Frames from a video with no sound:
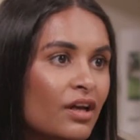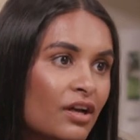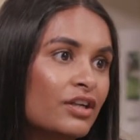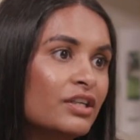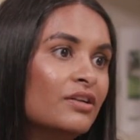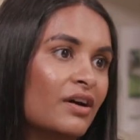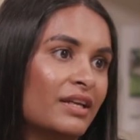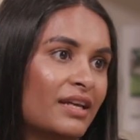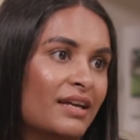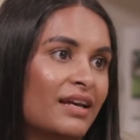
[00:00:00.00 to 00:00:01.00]
Nice. I do
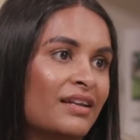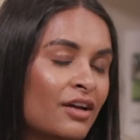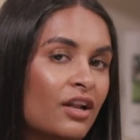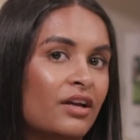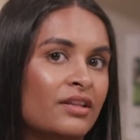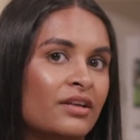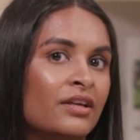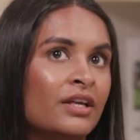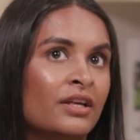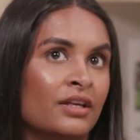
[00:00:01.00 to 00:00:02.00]
like it, and I like
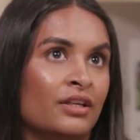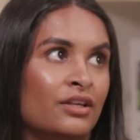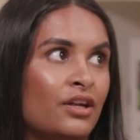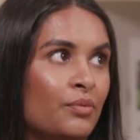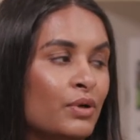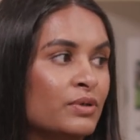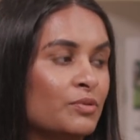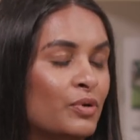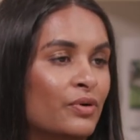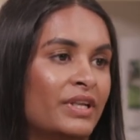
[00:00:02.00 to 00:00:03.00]
that we're all
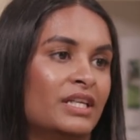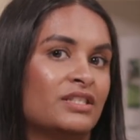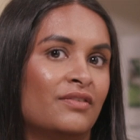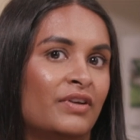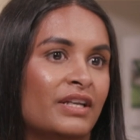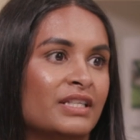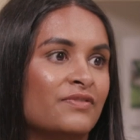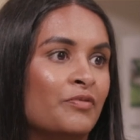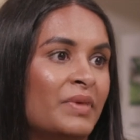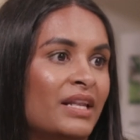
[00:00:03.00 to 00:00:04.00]
supporting each other and
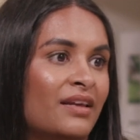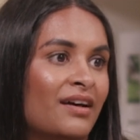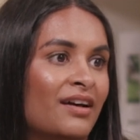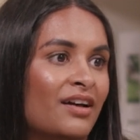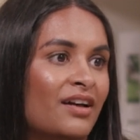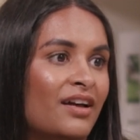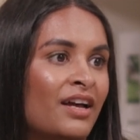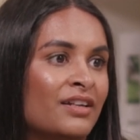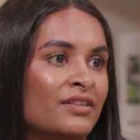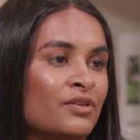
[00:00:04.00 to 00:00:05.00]
it's familiar
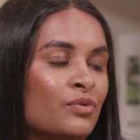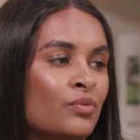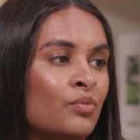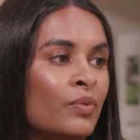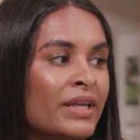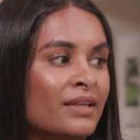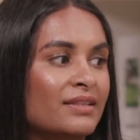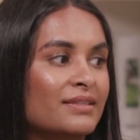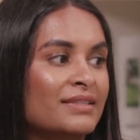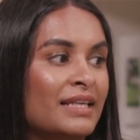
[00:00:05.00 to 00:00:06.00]
and we
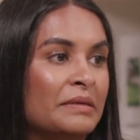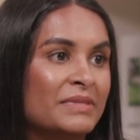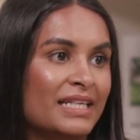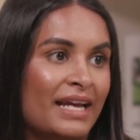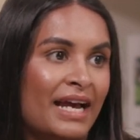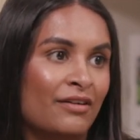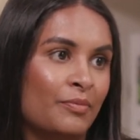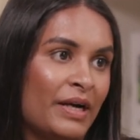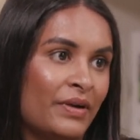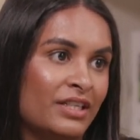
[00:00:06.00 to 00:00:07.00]
seem to care
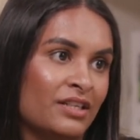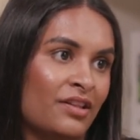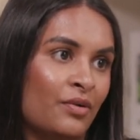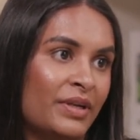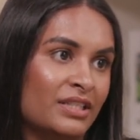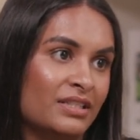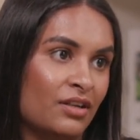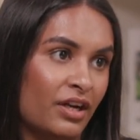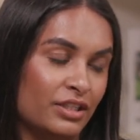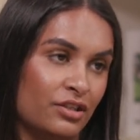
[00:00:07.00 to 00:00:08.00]
about each other, which is
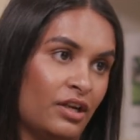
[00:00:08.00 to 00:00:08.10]
nice.